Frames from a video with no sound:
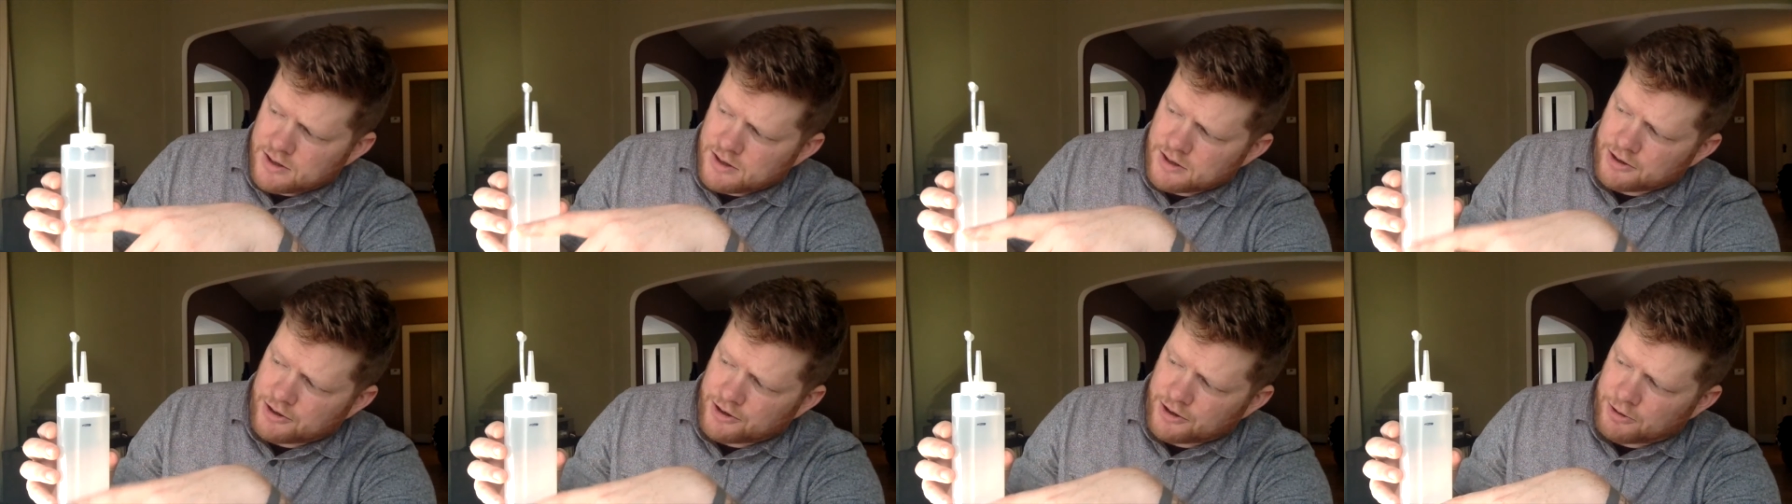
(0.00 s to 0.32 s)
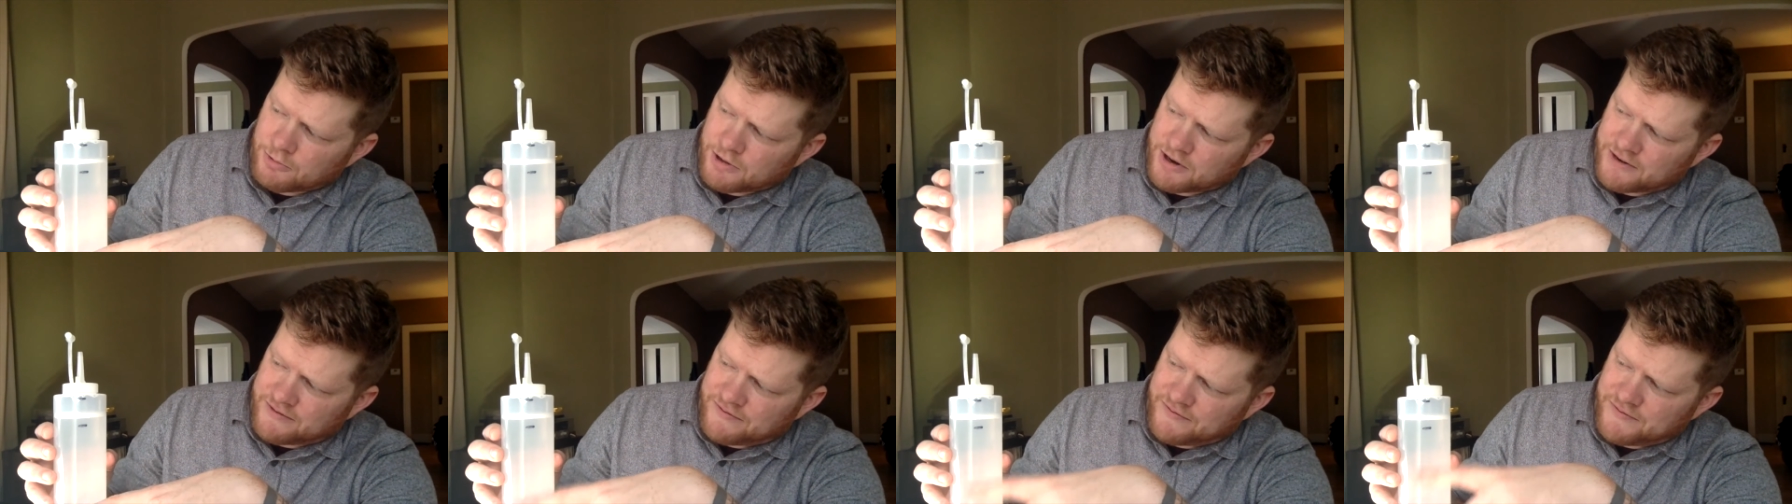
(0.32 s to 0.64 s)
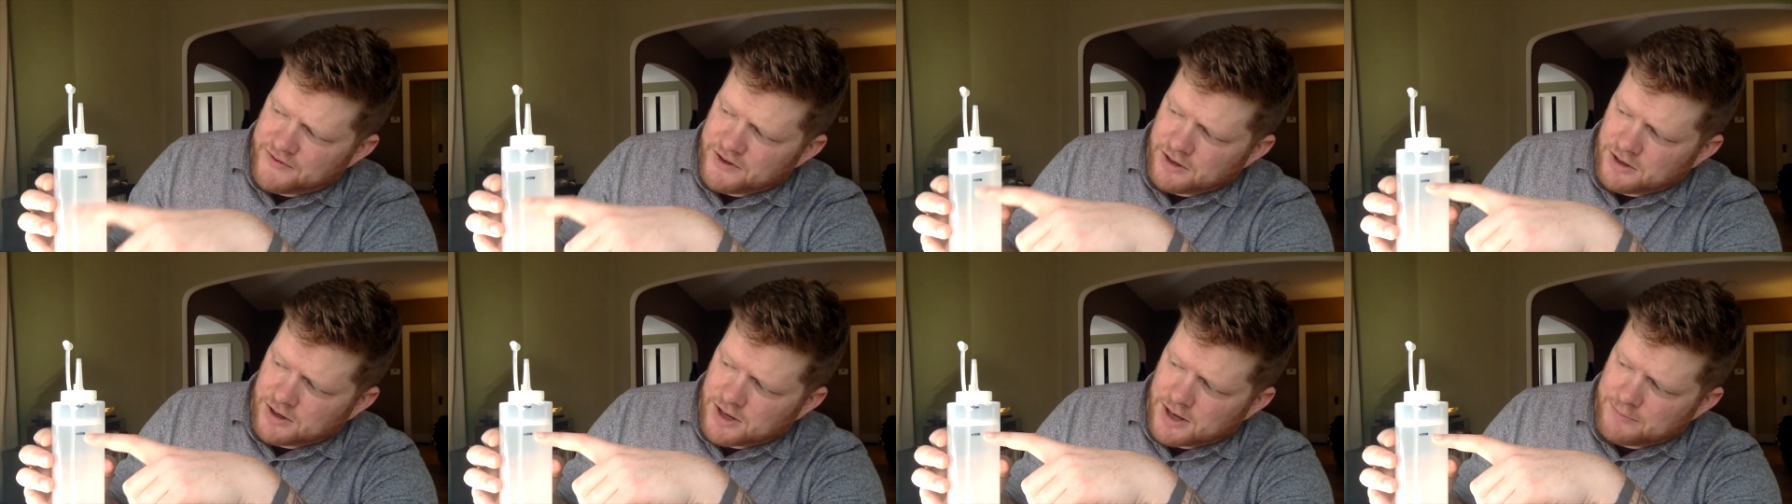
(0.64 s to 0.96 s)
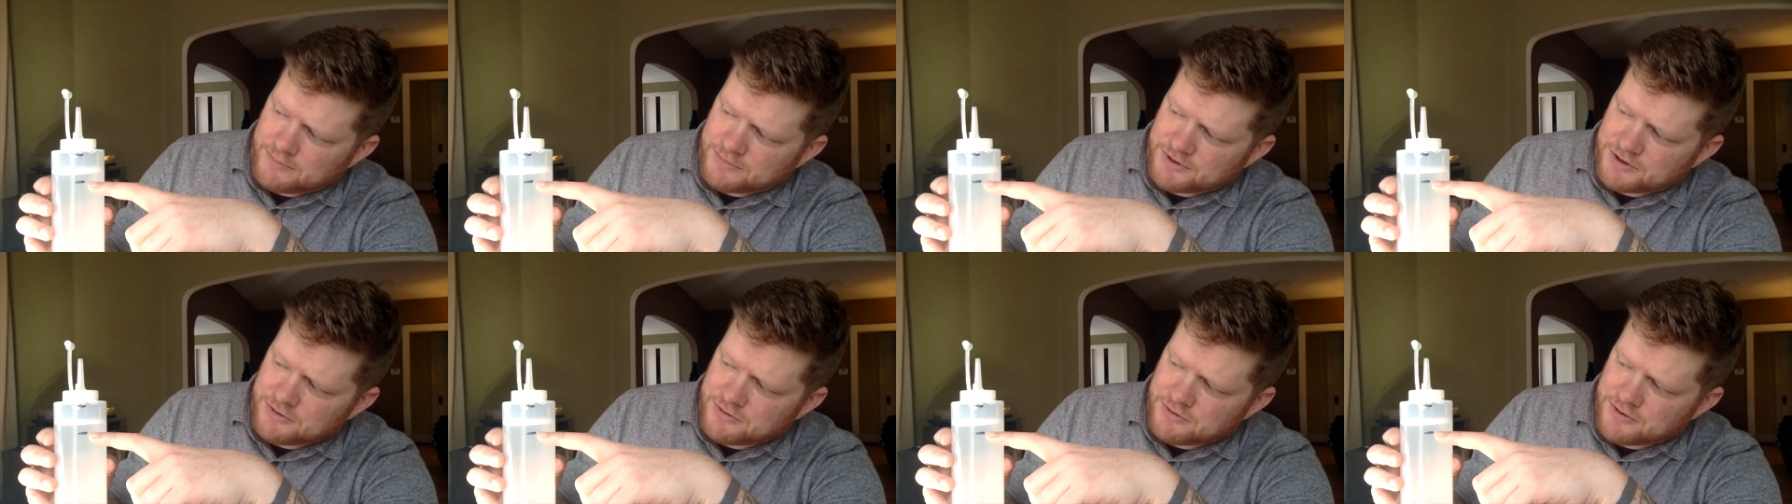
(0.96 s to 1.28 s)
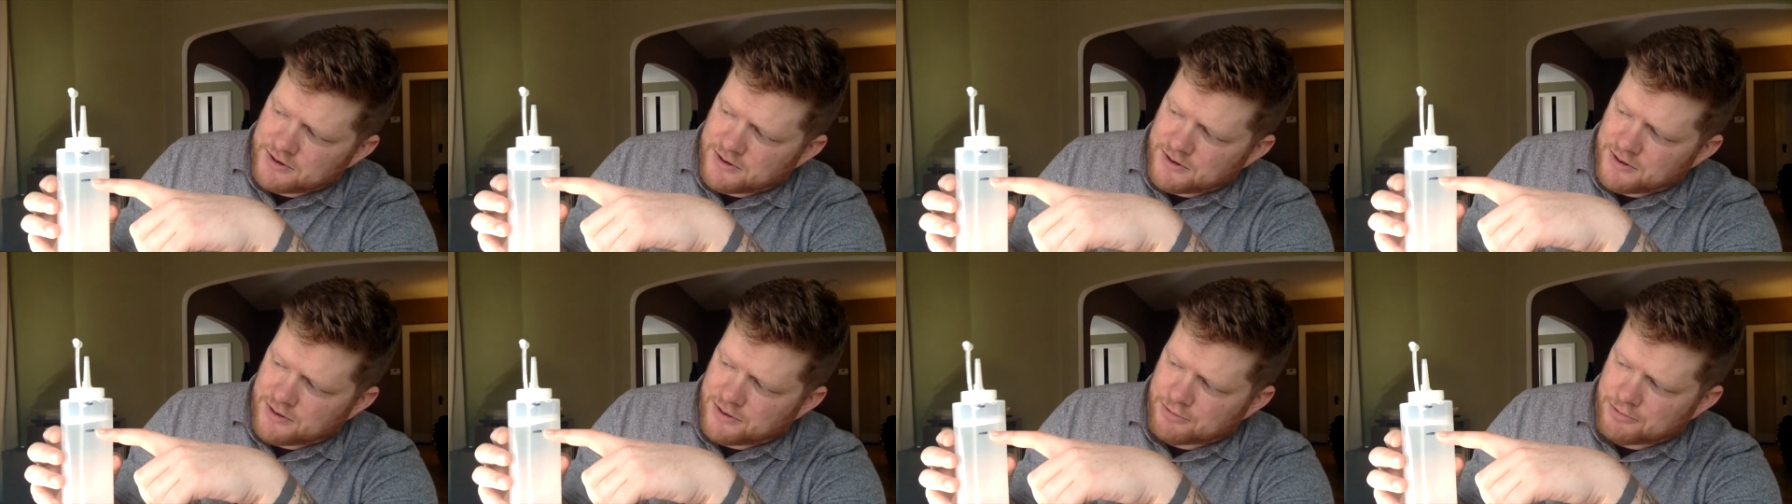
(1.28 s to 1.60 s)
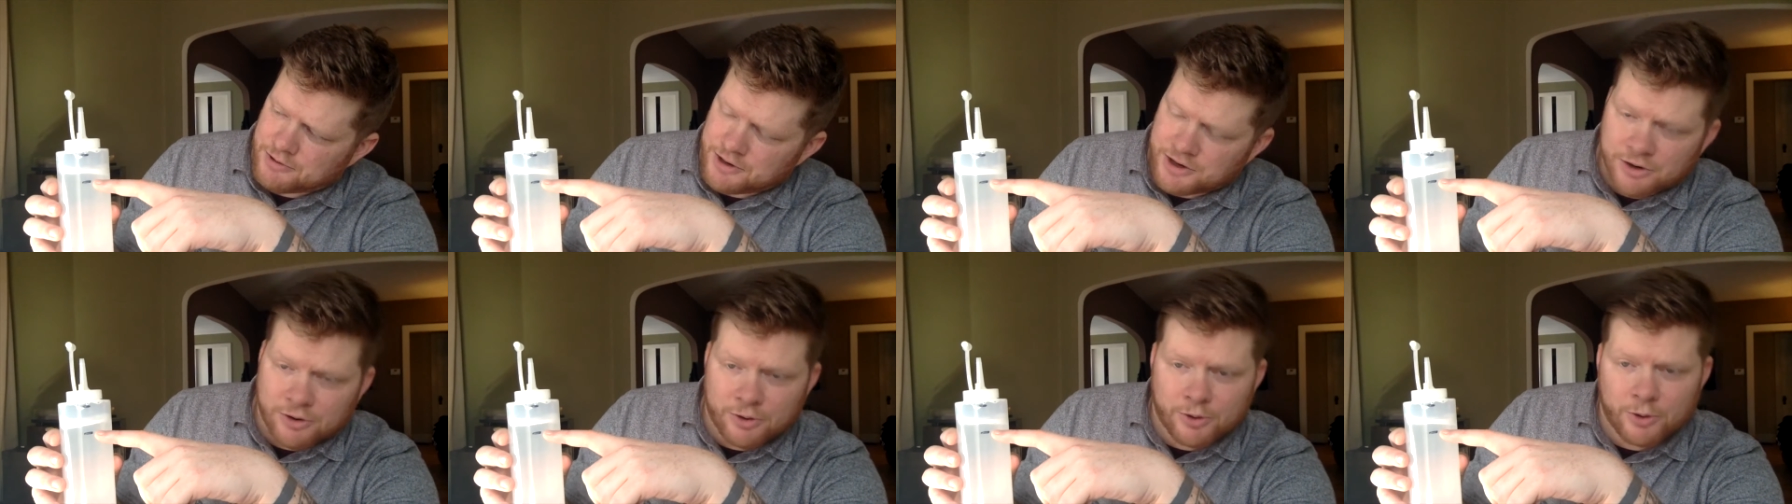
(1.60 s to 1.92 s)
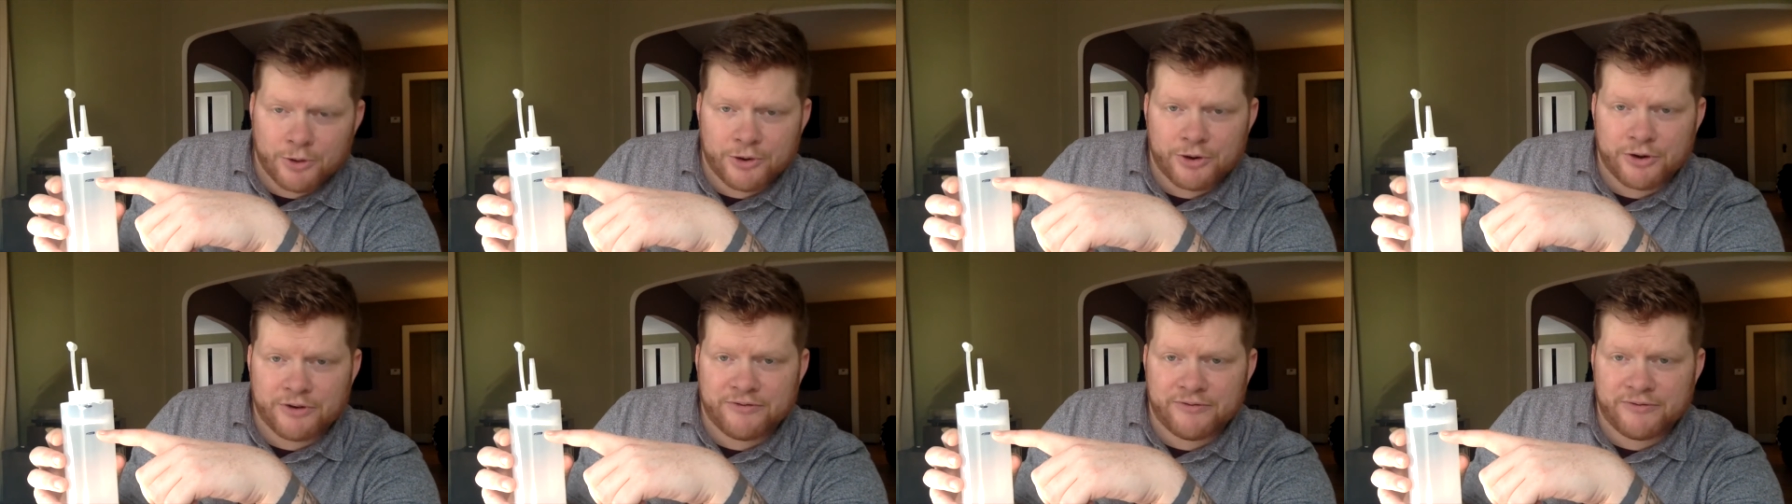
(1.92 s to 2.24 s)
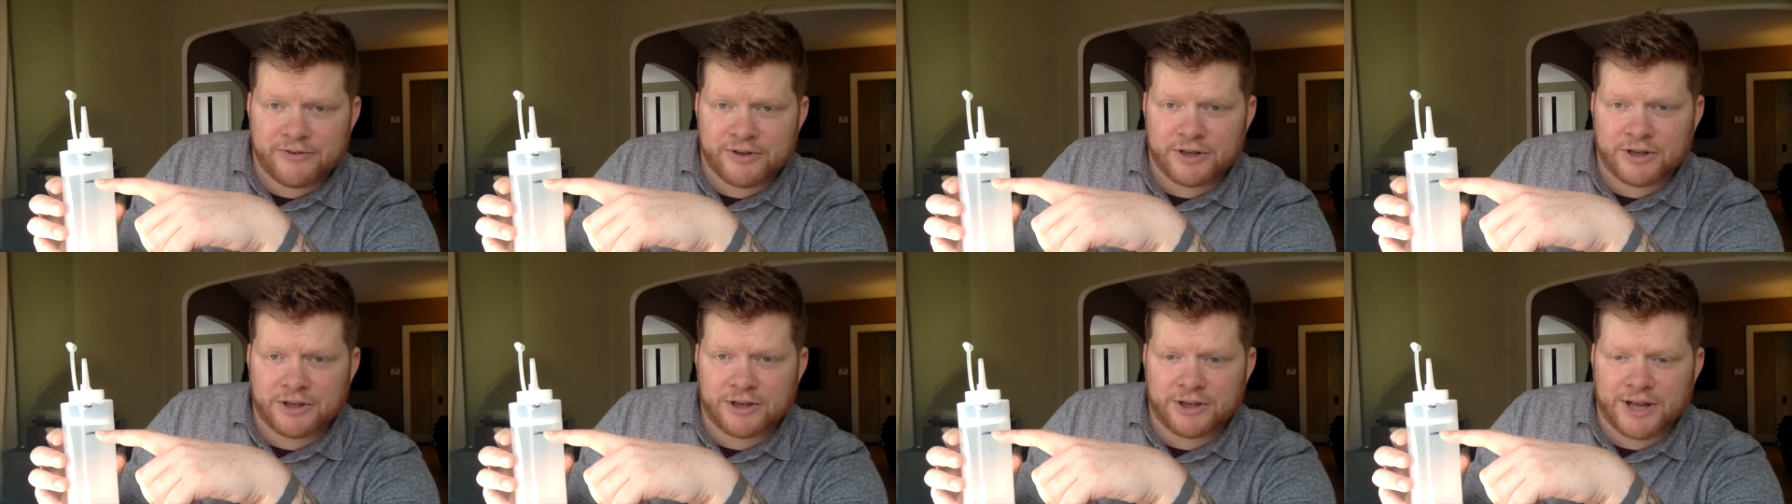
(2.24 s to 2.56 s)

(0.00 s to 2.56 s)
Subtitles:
you're going to want to fill up to the 3/4 fill